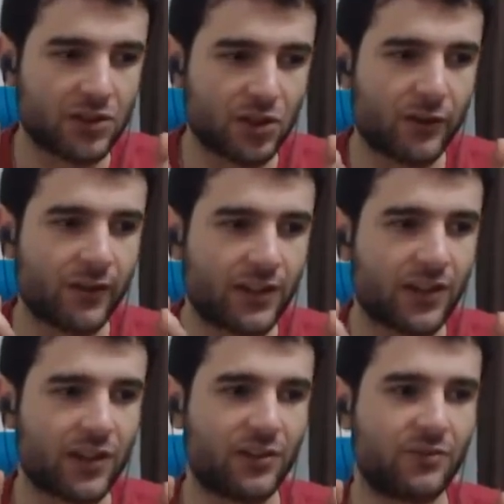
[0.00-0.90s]
picture of
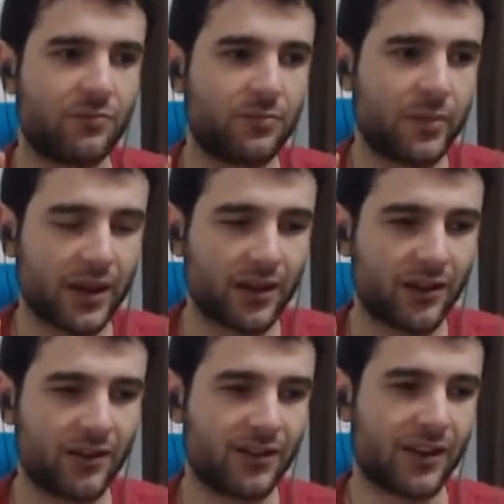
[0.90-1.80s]
like the
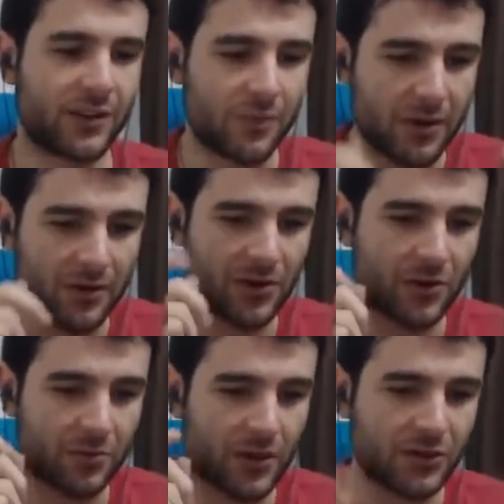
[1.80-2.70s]
bill, like maybe
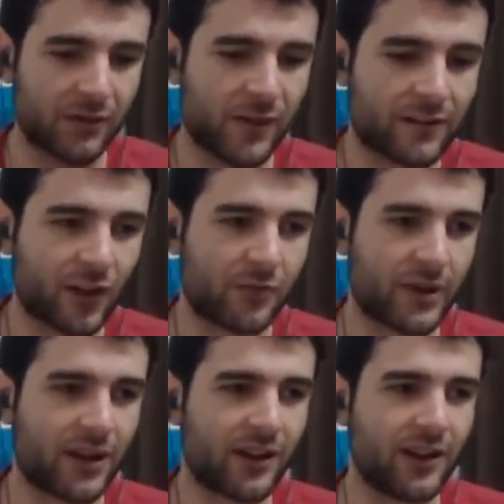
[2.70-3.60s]
took a picture of the $5
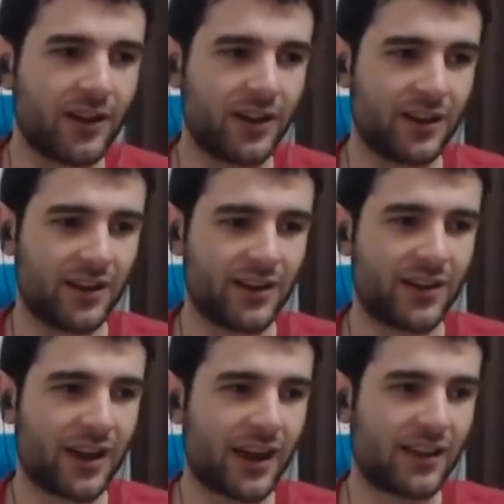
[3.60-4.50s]
bill,
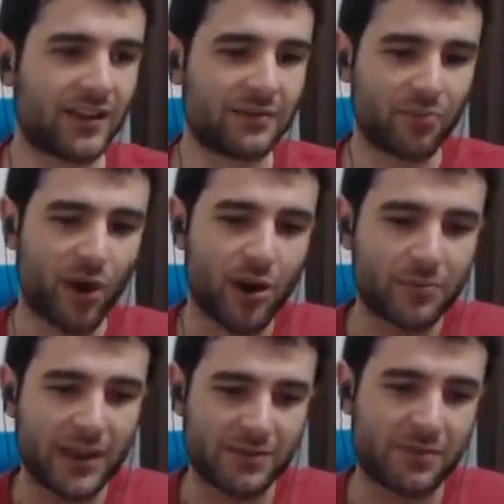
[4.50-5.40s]
and then Bob
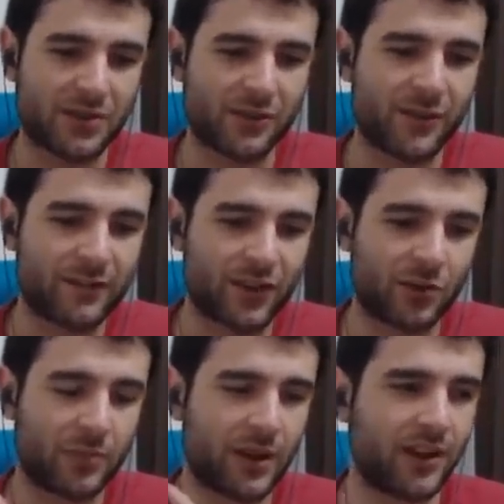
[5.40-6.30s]
takes a picture of the
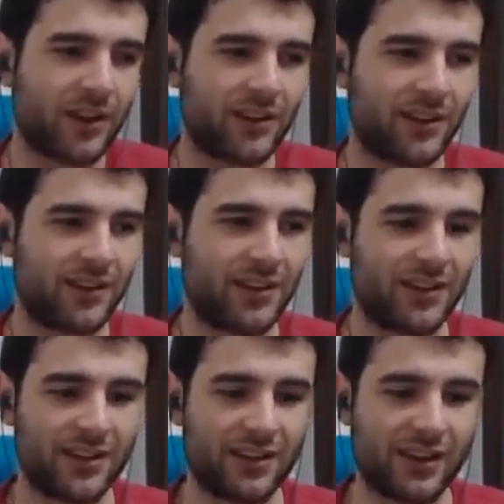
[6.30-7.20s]
$5 bill,
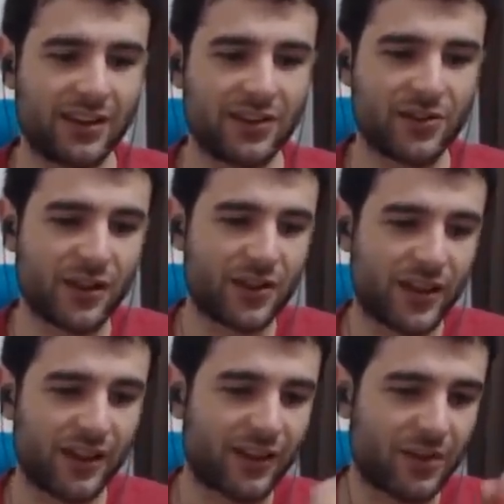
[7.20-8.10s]
and you go like, hey,
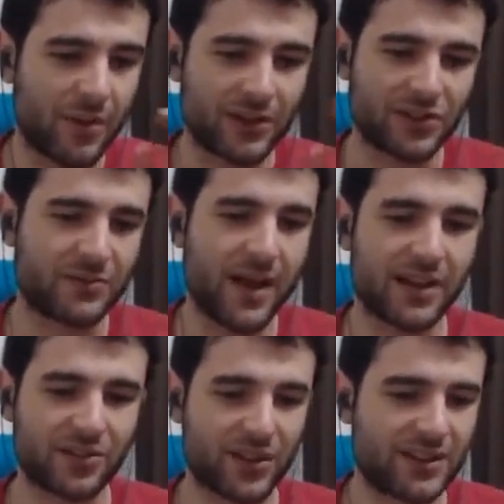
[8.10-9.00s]
look, the pictures match,
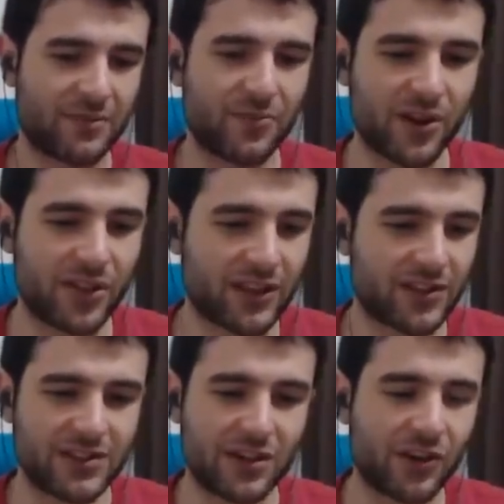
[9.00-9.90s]
or like some weird thing, the
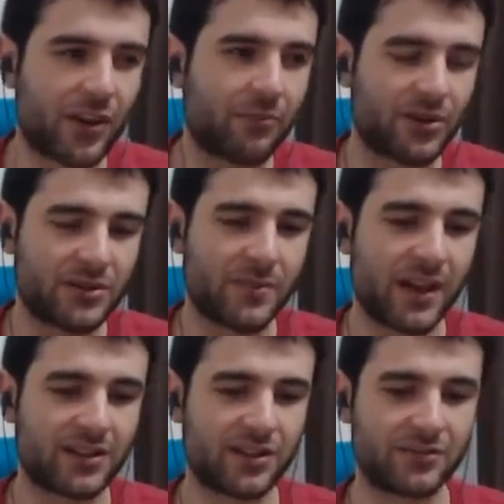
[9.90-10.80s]
serial numbers
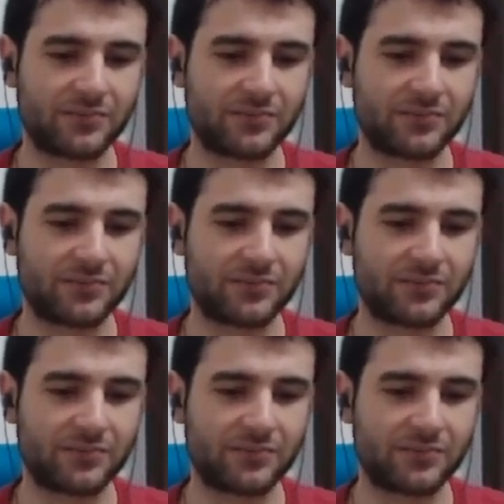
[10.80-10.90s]
match,